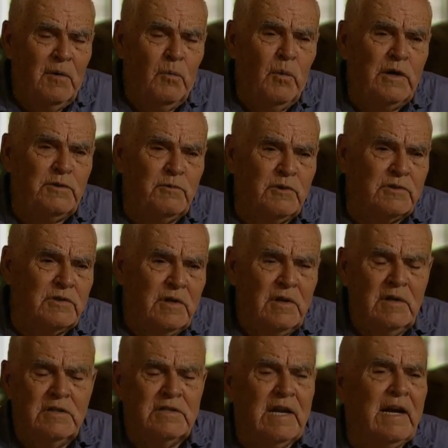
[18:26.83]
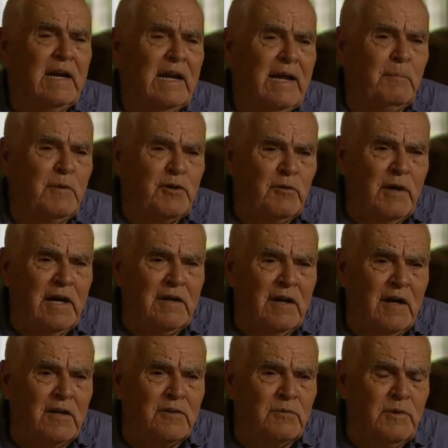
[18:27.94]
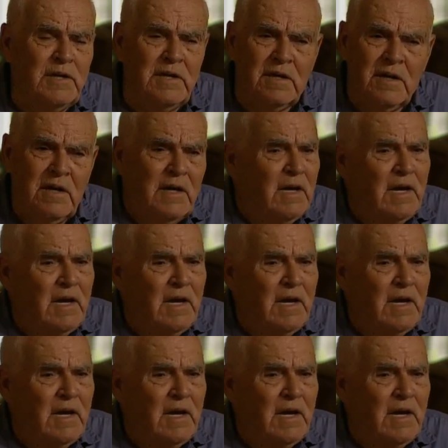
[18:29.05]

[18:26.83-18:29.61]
which was say eleven or twelve dollars a week,